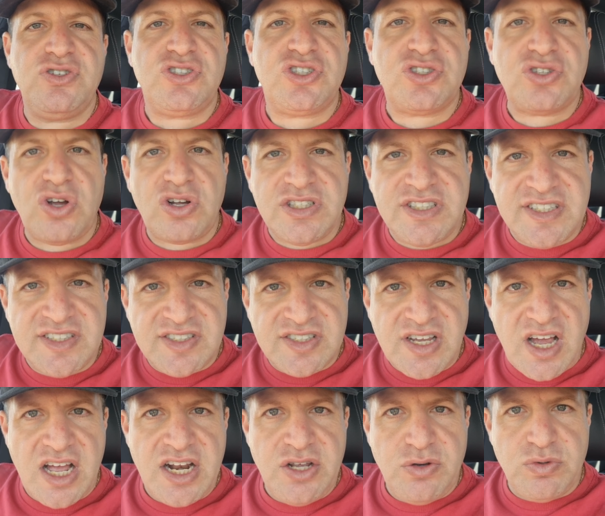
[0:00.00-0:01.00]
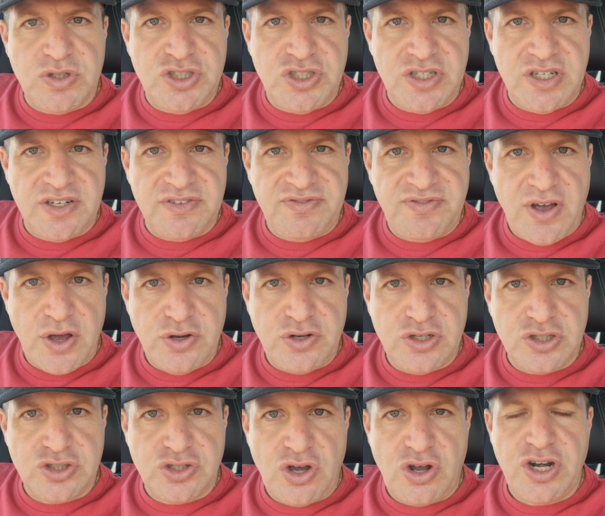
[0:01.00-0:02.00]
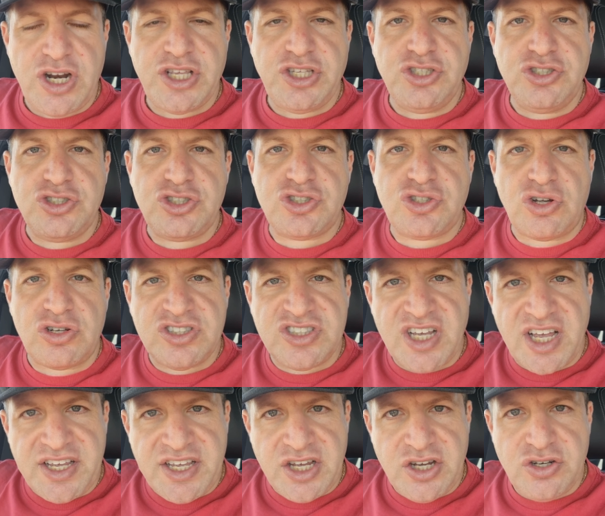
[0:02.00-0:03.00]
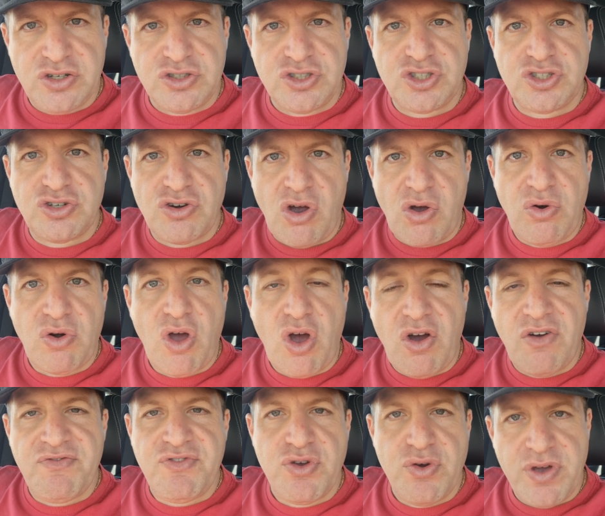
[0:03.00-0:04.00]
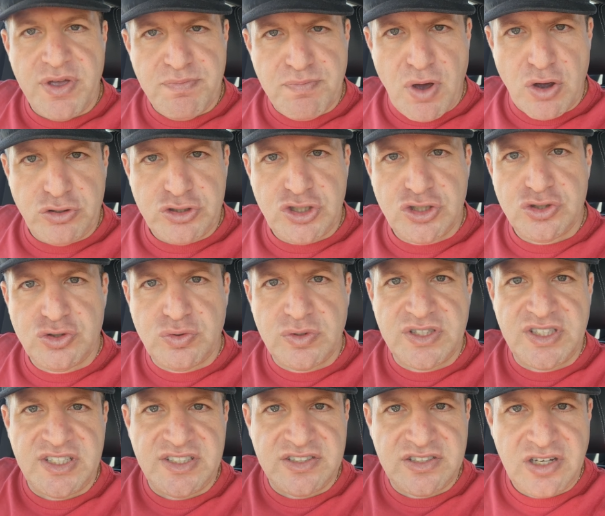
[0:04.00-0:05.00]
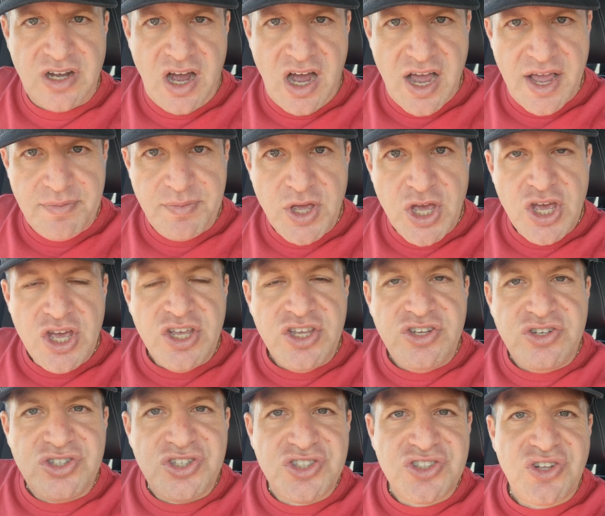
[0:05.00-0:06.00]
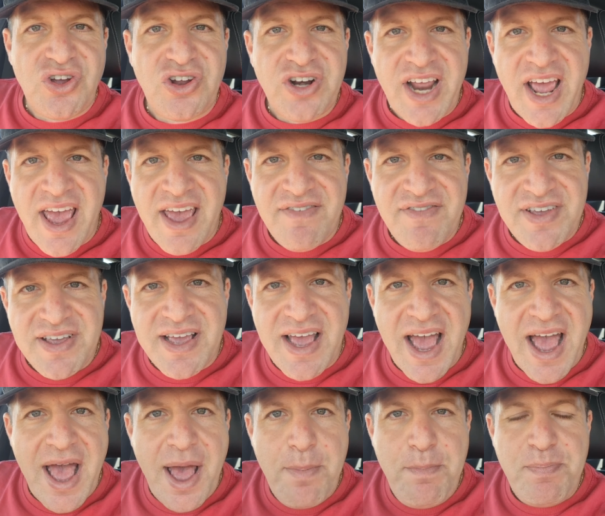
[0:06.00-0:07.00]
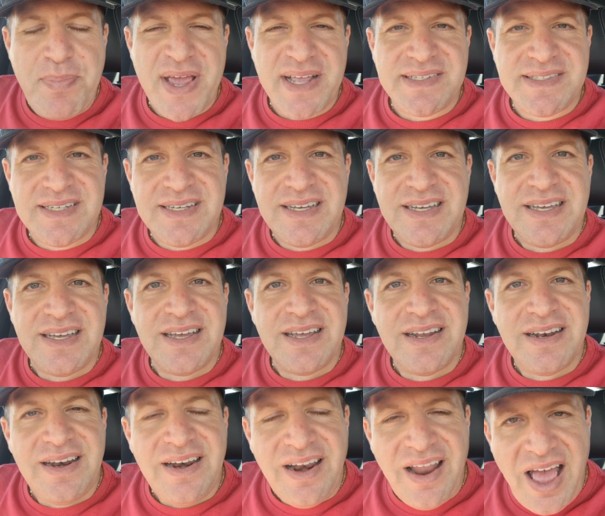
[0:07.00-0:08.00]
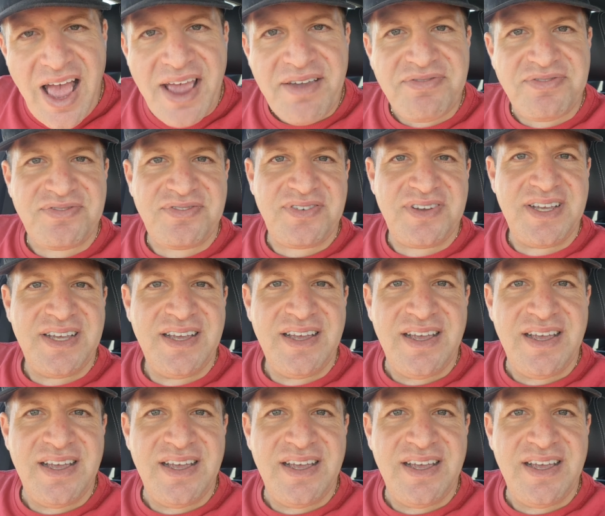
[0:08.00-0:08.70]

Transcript: you start deciding what you're going to focus on and you start taking control of your emotions within time, you start having a better life.